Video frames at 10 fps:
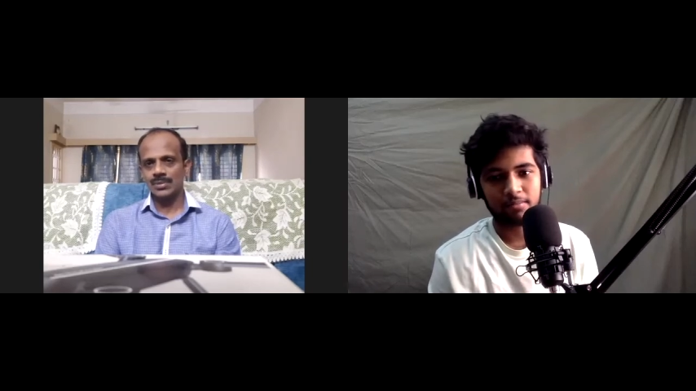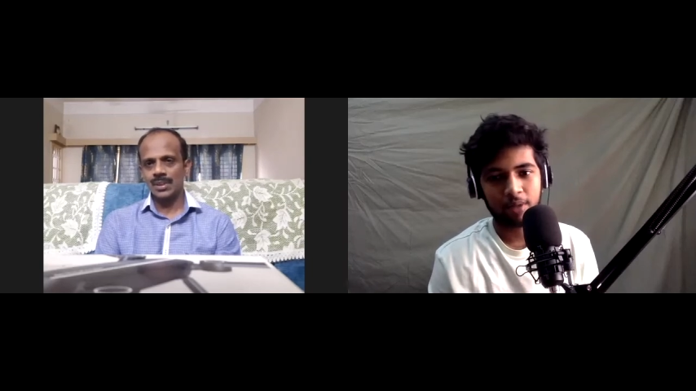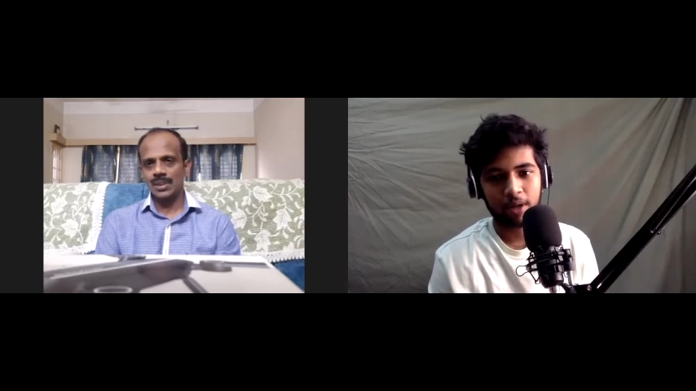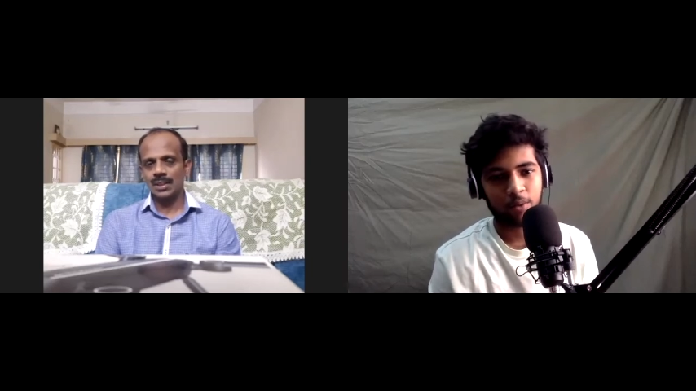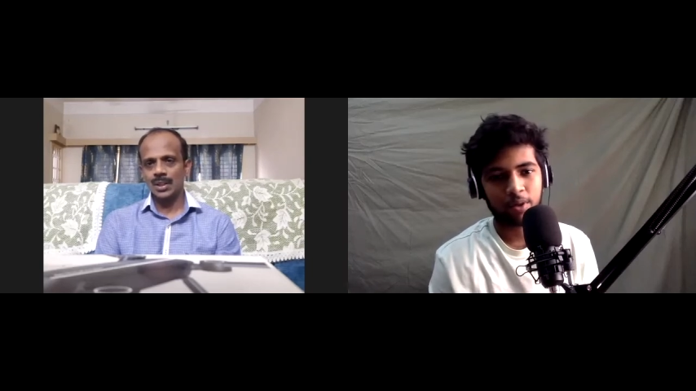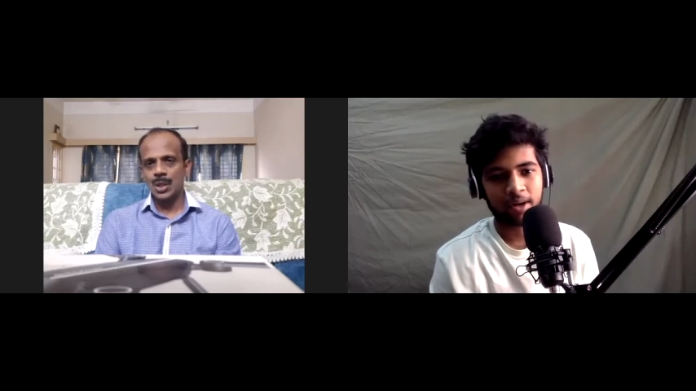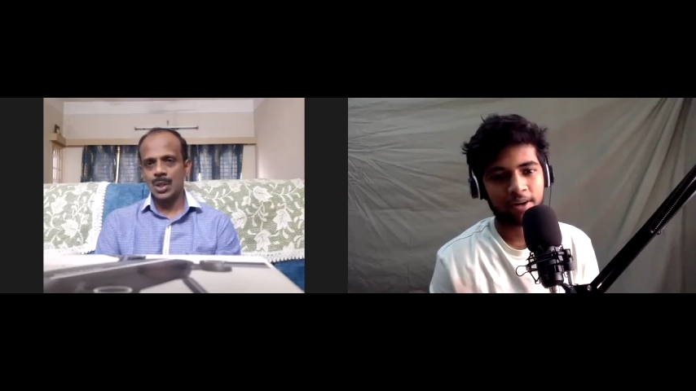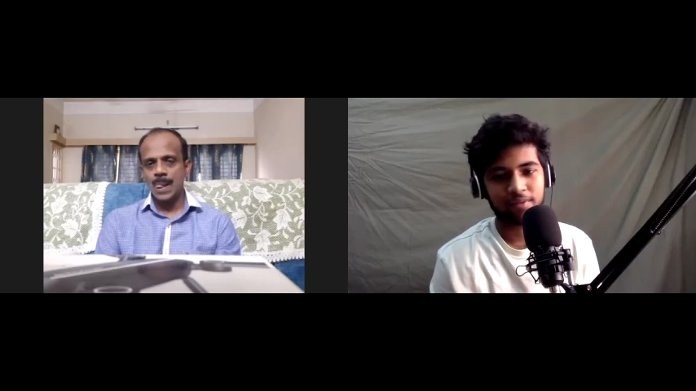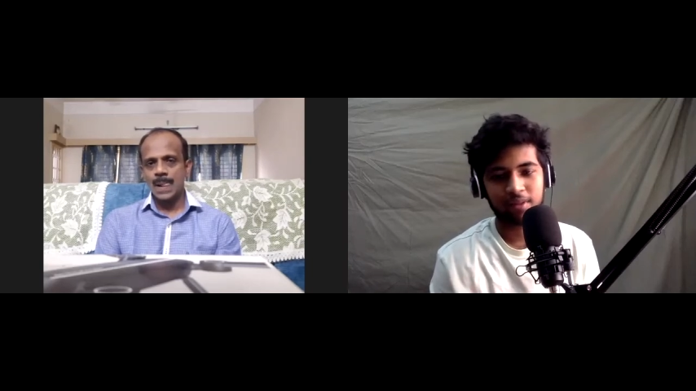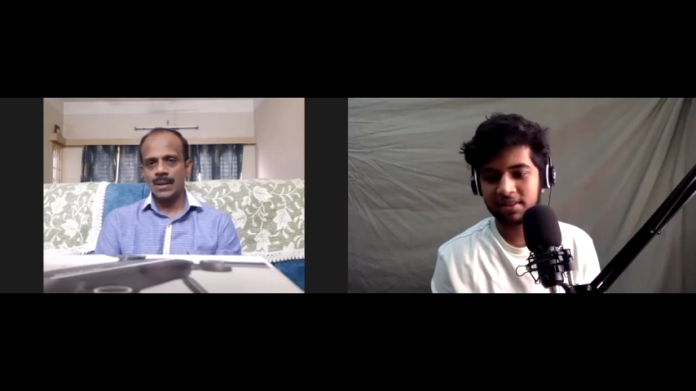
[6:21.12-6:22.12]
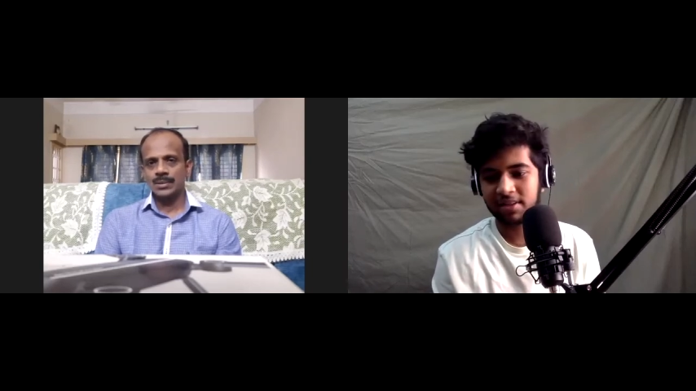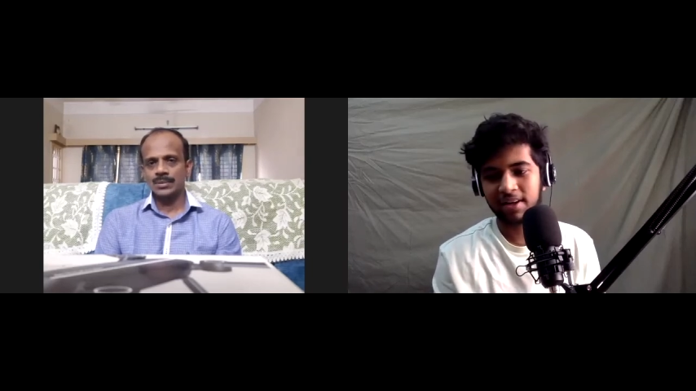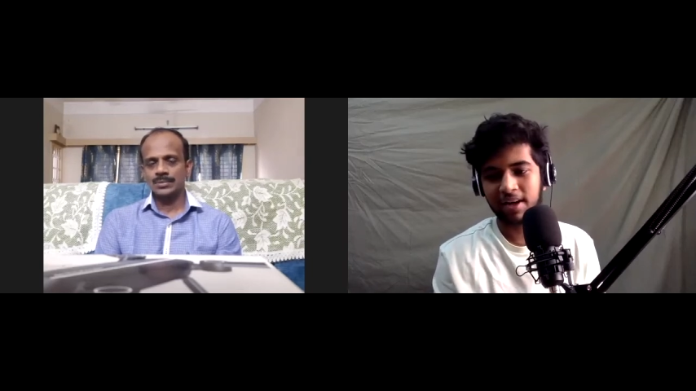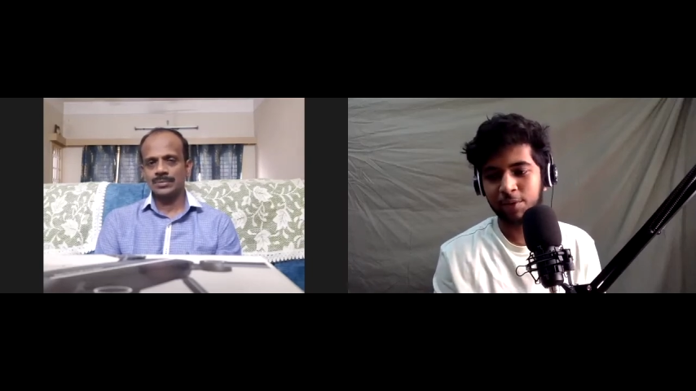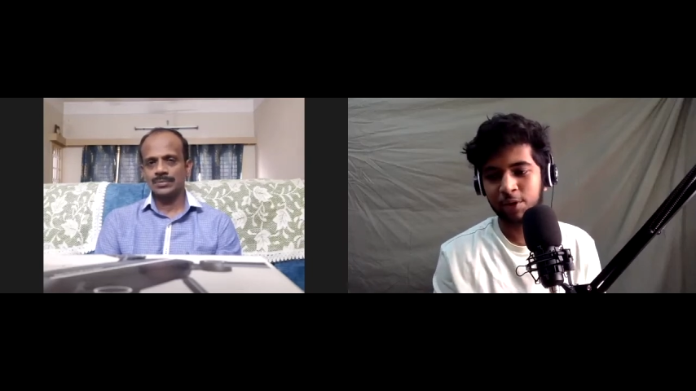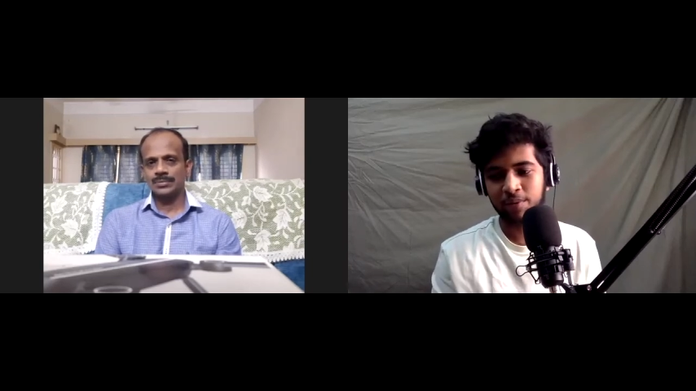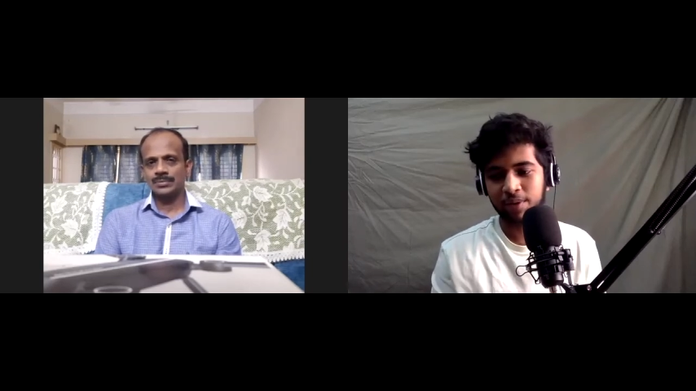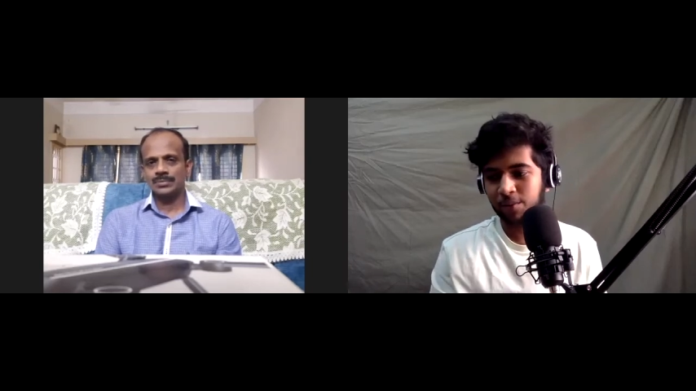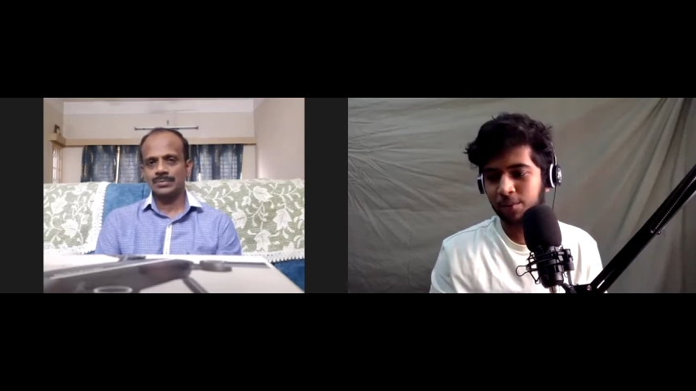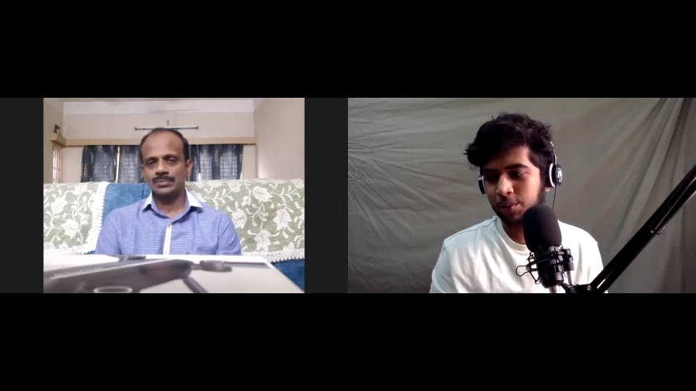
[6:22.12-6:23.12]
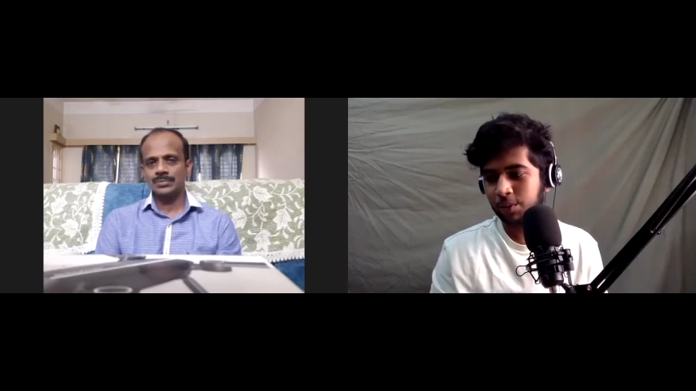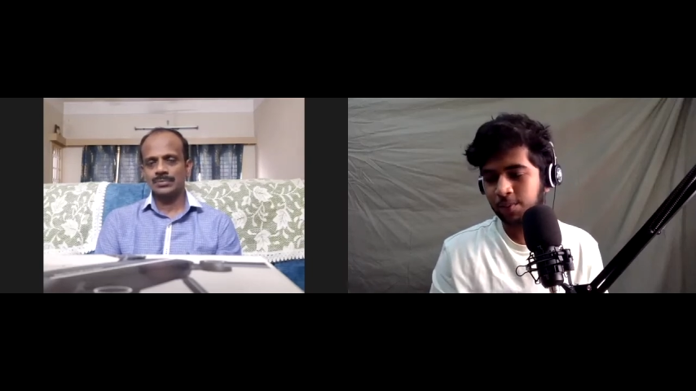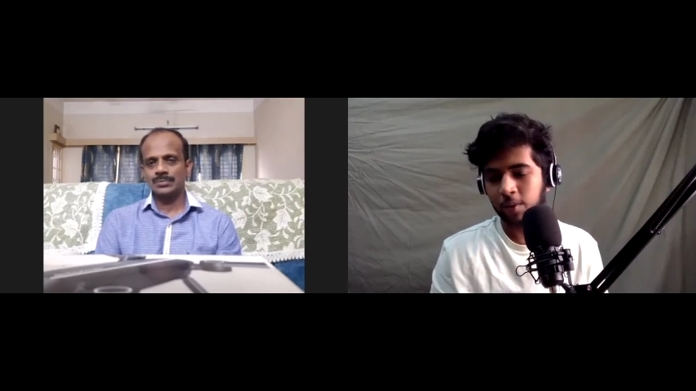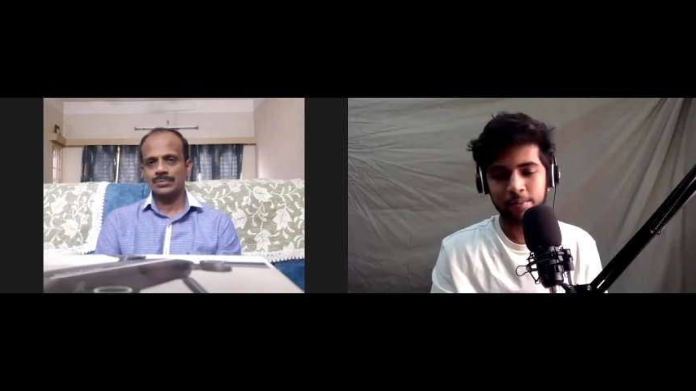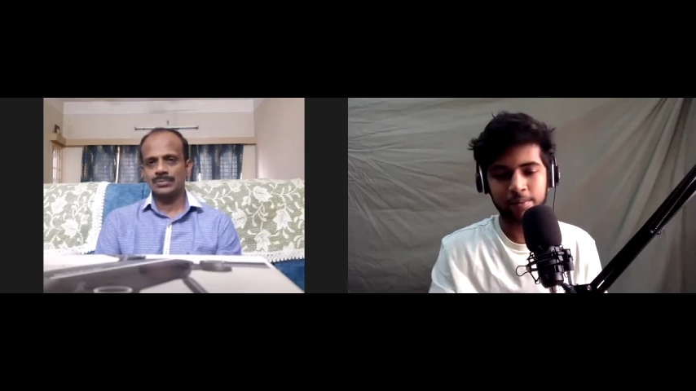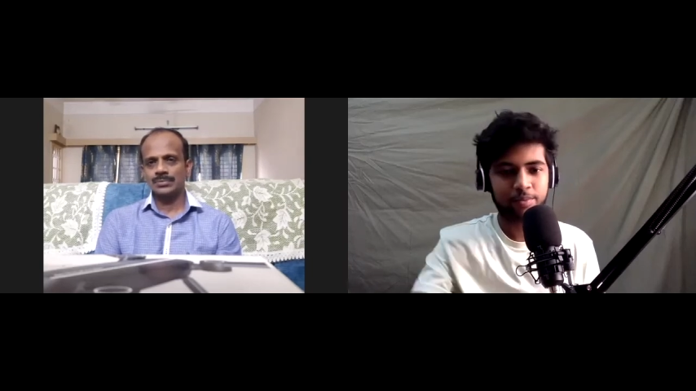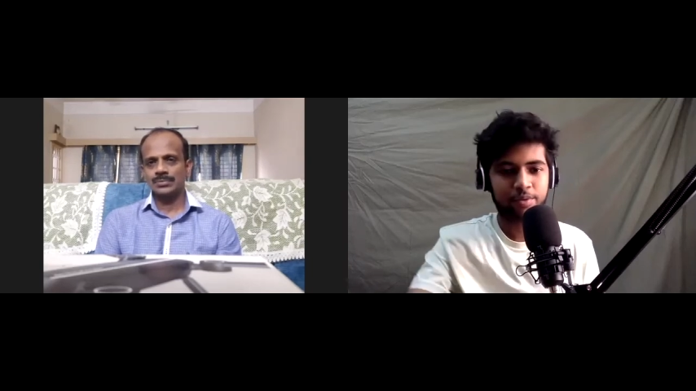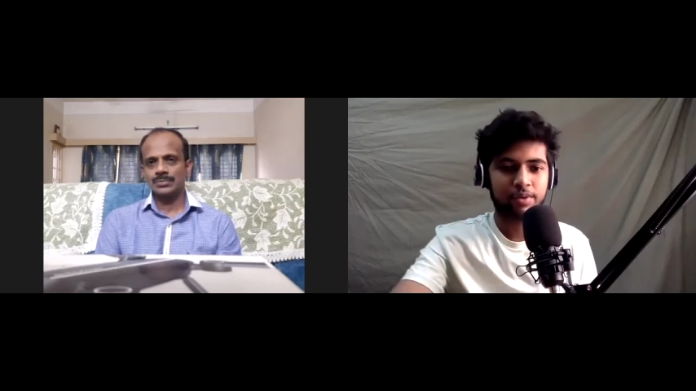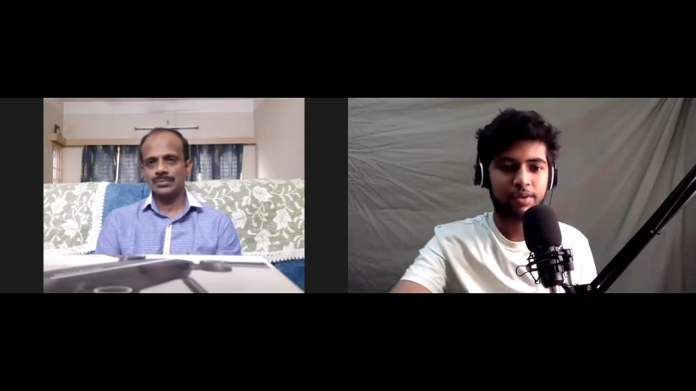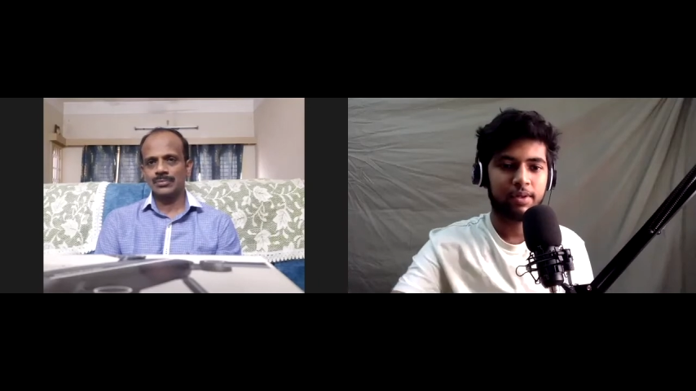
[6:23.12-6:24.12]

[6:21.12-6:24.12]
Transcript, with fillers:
Speaker 1: what kind of things did come in your way, and what were the problems?